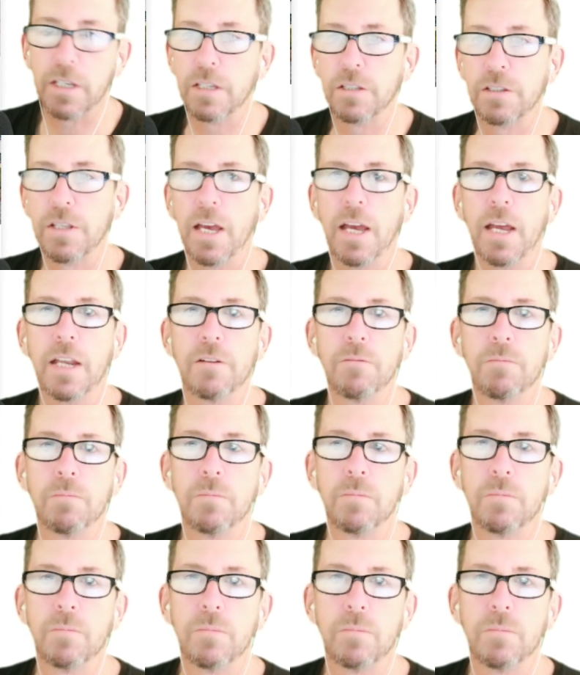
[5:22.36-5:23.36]
is that
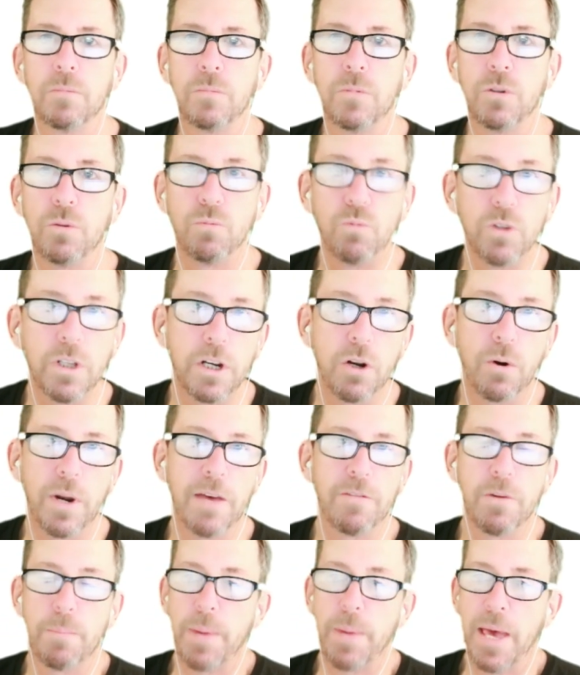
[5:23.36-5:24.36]
you really don't
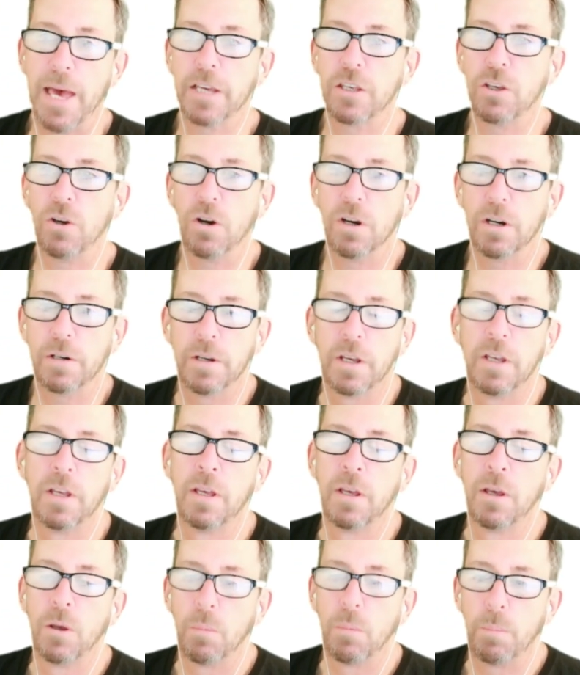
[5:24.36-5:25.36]
have a backyard,
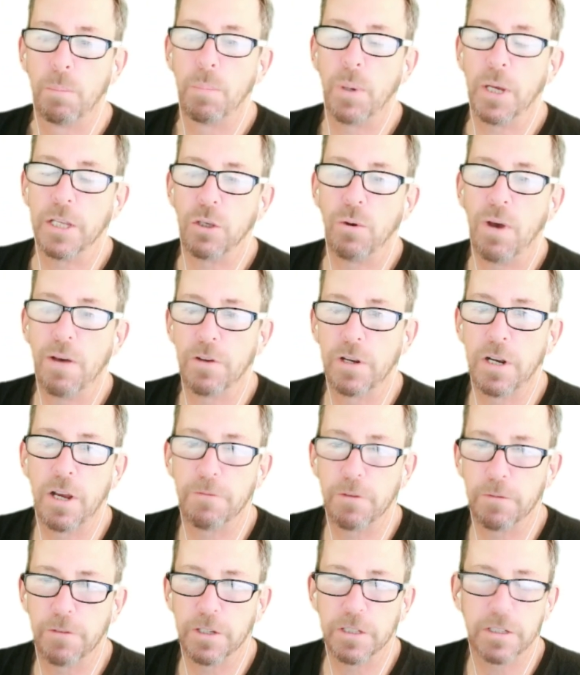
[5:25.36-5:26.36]
but you have
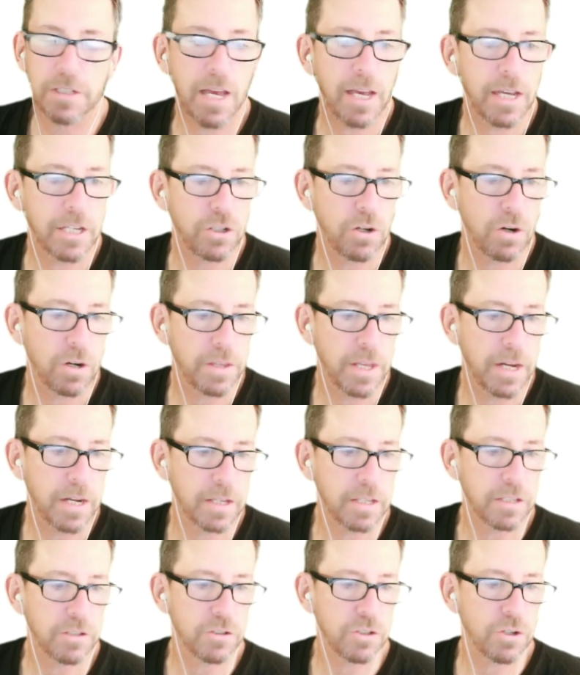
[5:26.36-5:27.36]
enough of a side yard that it
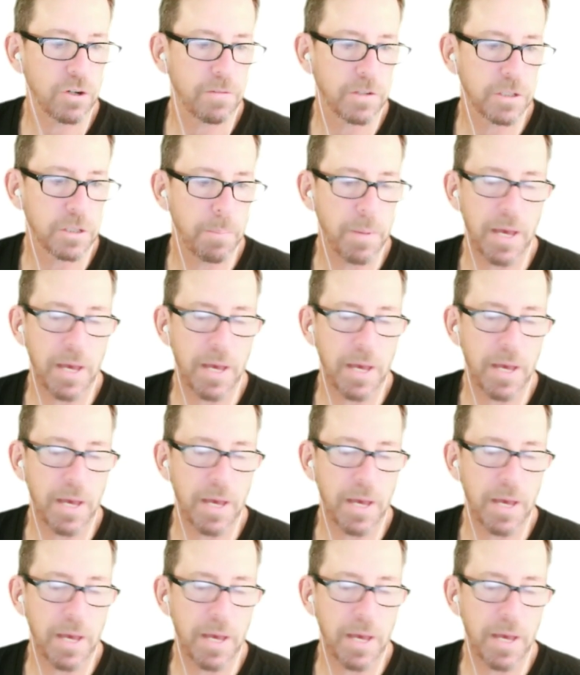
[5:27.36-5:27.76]
can serve as a